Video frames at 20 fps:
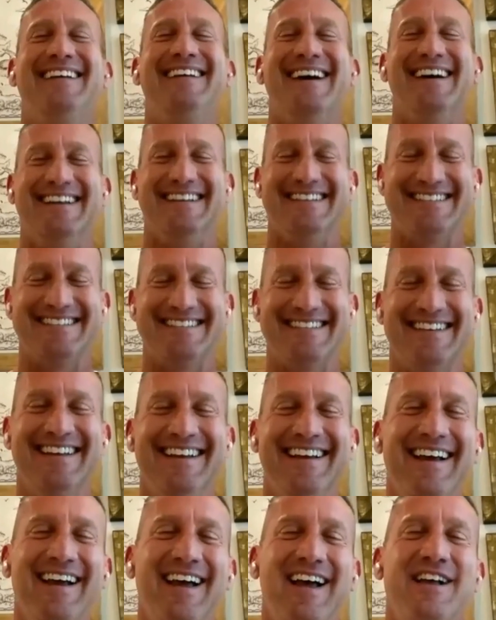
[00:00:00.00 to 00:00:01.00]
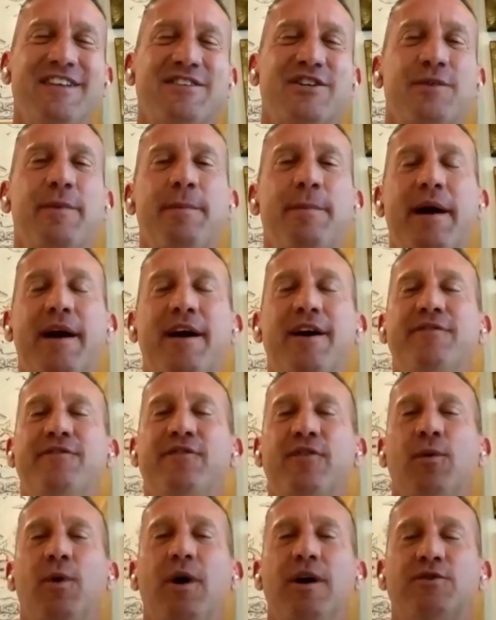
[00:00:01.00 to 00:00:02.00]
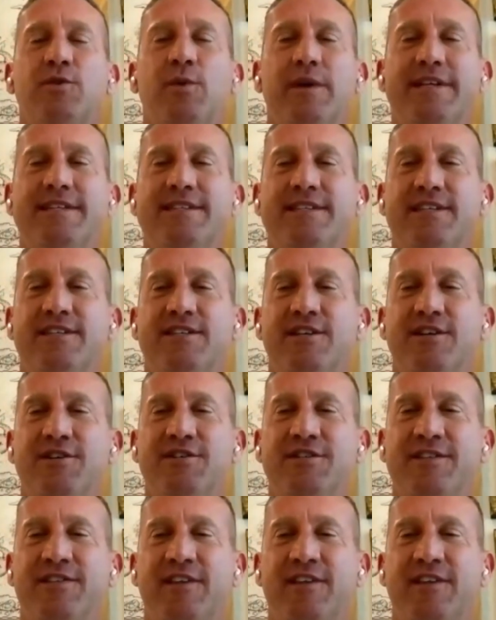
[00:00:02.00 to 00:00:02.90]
Nice. So you've been married for what, twenty-six years?